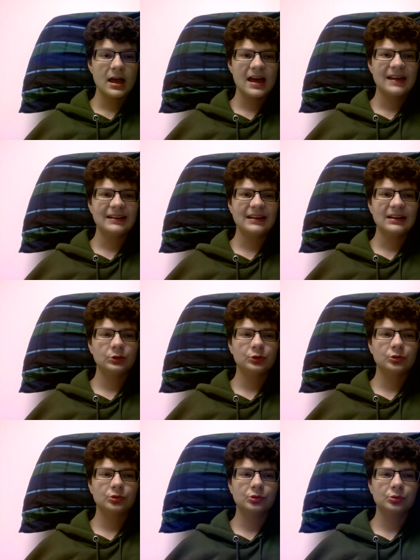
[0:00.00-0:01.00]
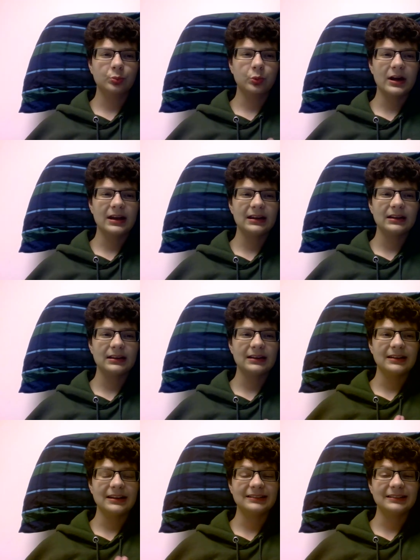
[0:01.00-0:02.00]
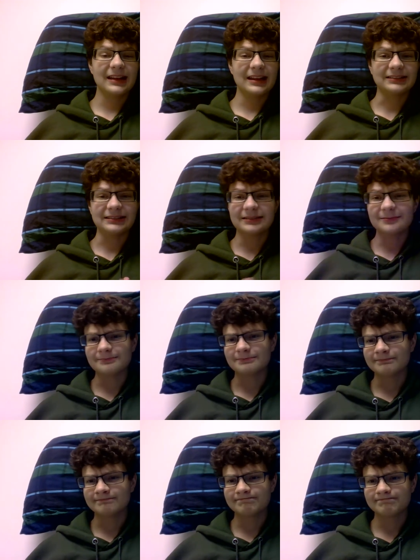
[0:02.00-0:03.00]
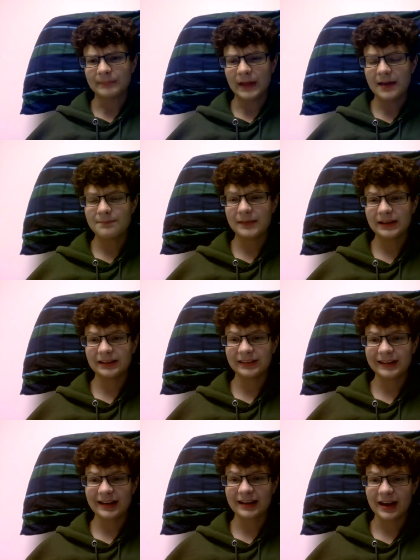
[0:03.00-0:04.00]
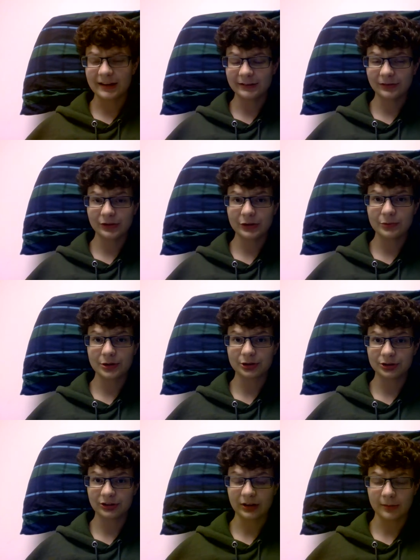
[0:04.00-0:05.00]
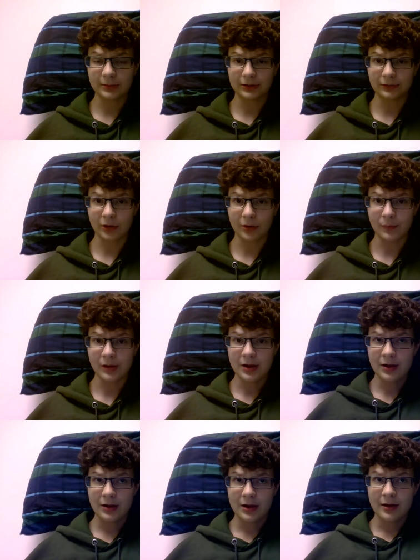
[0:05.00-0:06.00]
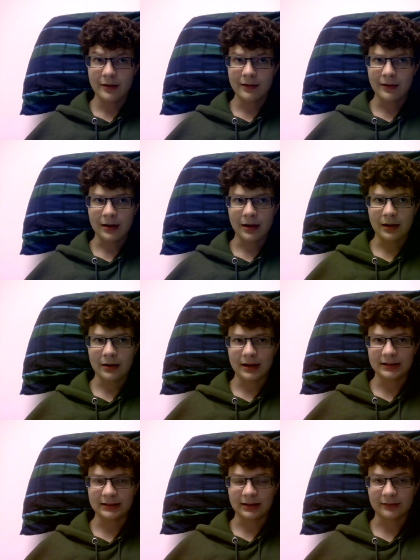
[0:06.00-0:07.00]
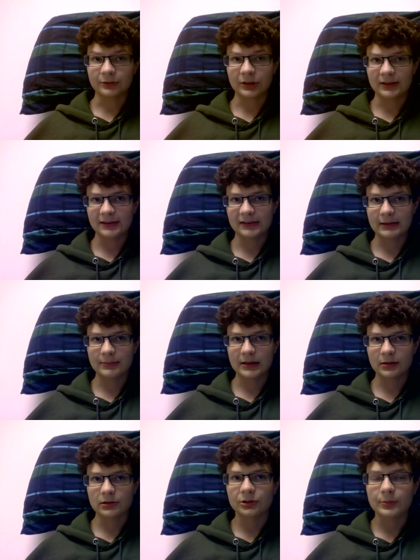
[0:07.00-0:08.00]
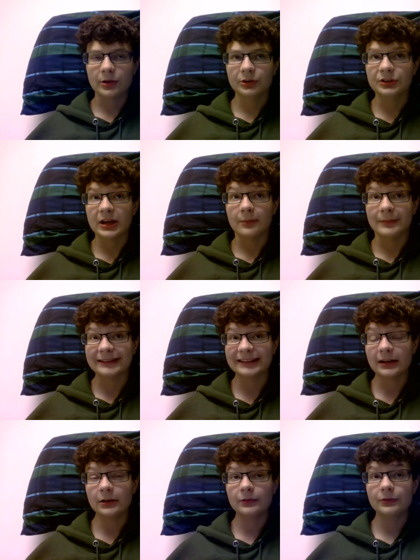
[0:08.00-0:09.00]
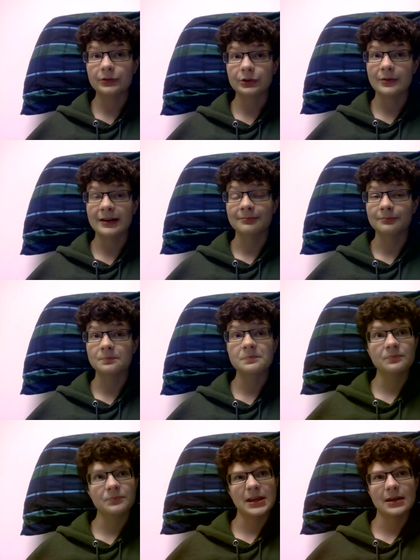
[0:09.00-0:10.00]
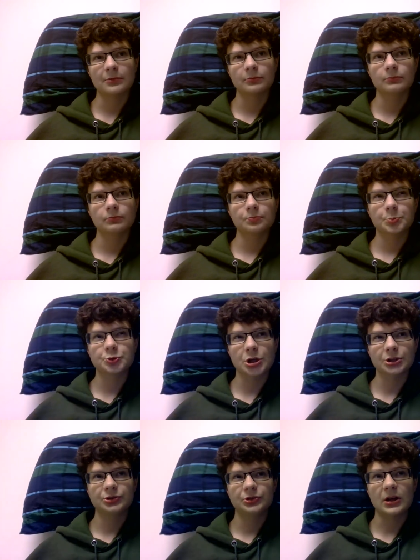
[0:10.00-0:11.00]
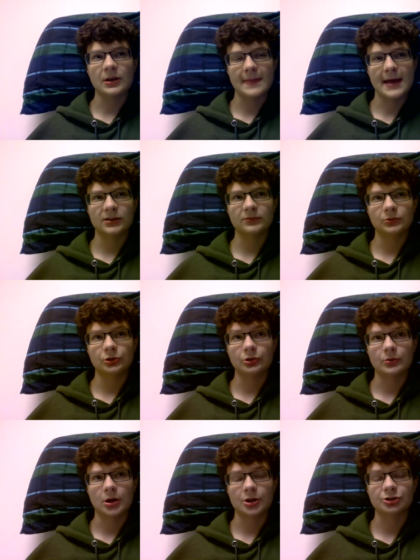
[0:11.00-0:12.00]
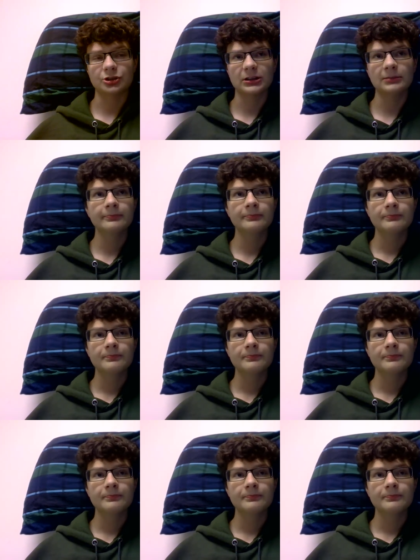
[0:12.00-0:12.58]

And it drain and it I admittedly I kind of see where she's coming from uh, I, I've done the same thing on a smaller scale myself, so I can't judge on that too harshly.